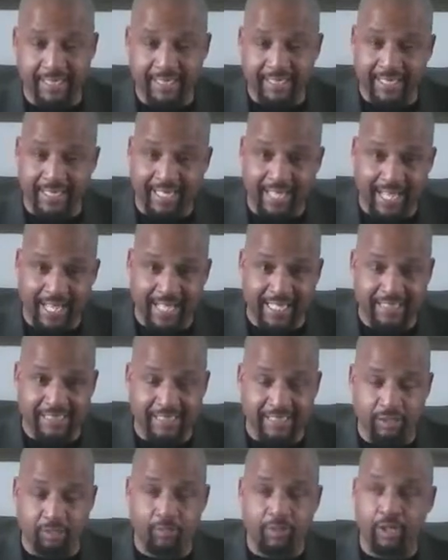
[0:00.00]
in the
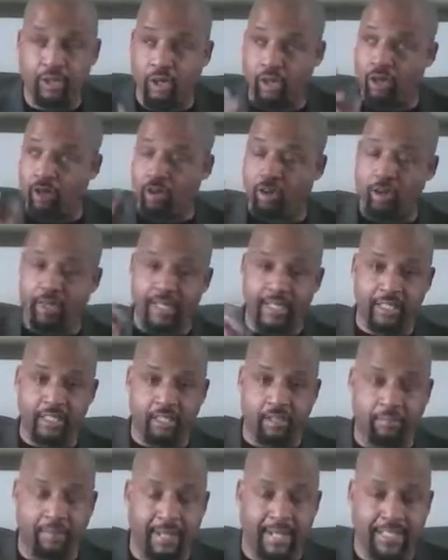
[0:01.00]
casket. We all going to end
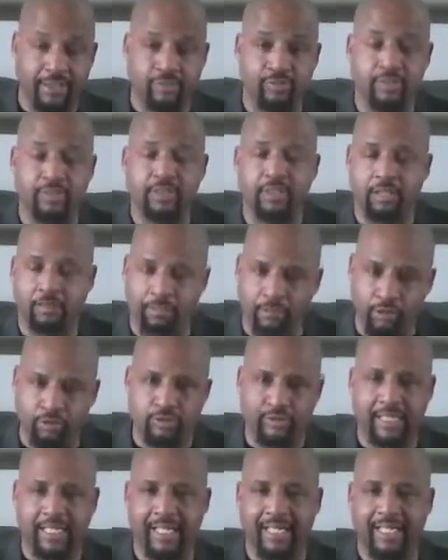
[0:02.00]
up answering to the
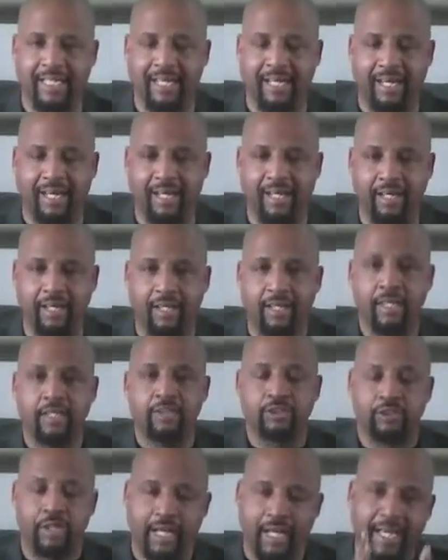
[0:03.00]
Most High God.
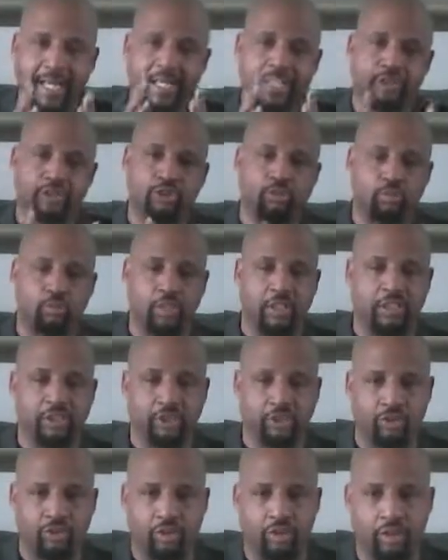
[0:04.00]
So I ask you, what
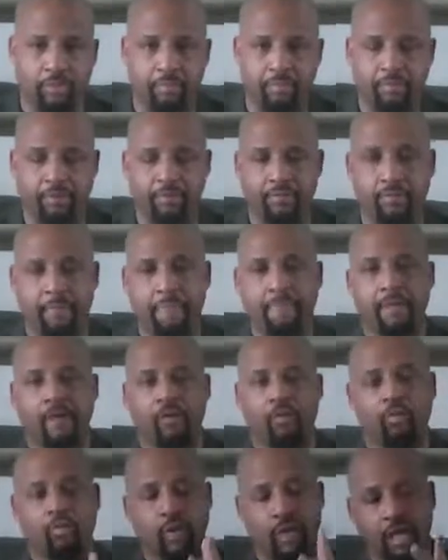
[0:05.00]
you going to do?
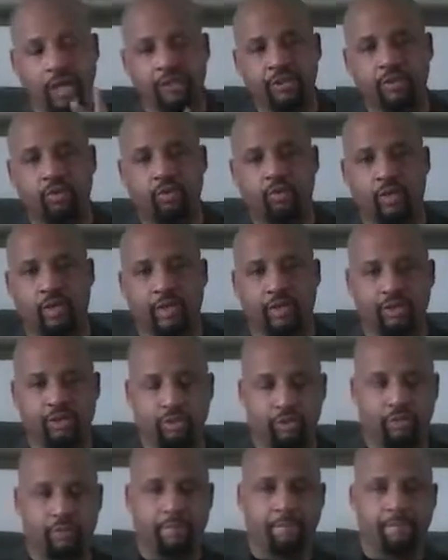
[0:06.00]
What are you going to
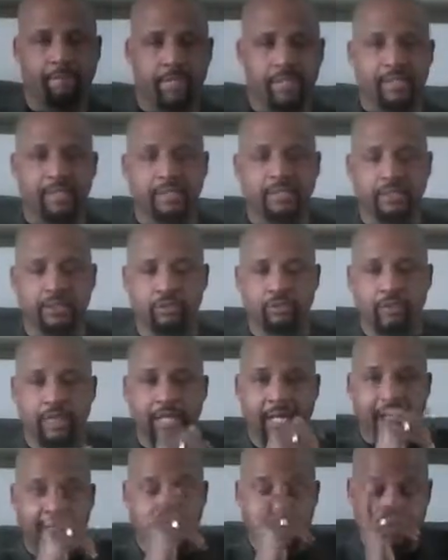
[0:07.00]
do? And this is what
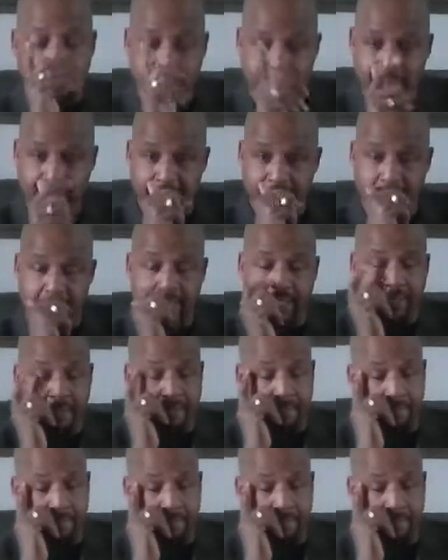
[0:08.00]
I ask you today.